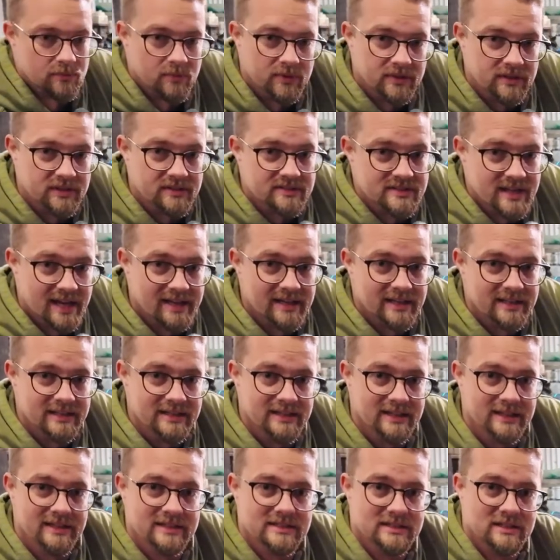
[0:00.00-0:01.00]
And with the
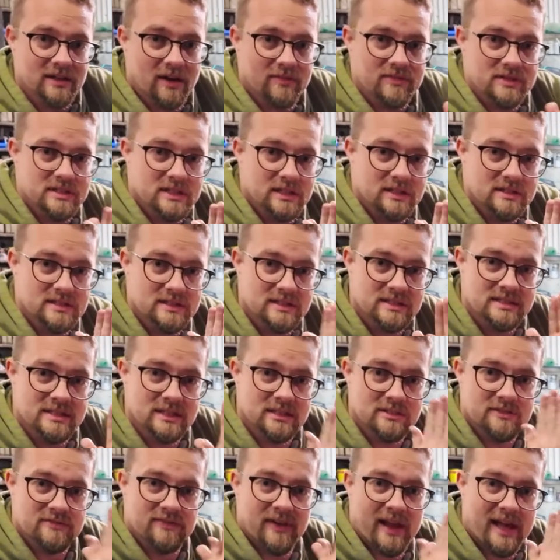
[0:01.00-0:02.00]
sanding disc, obviously because it
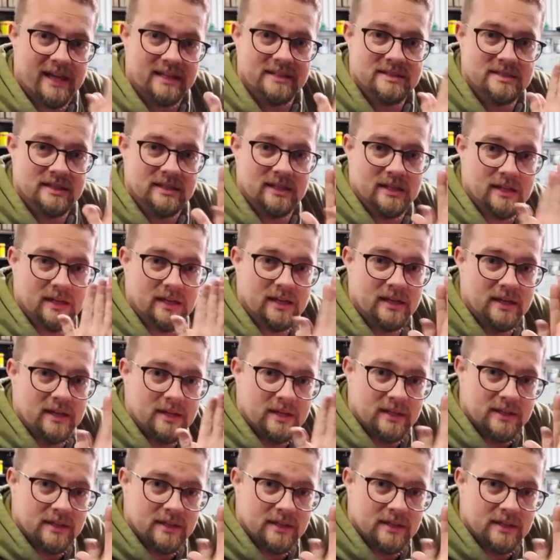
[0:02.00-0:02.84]
sits flat to the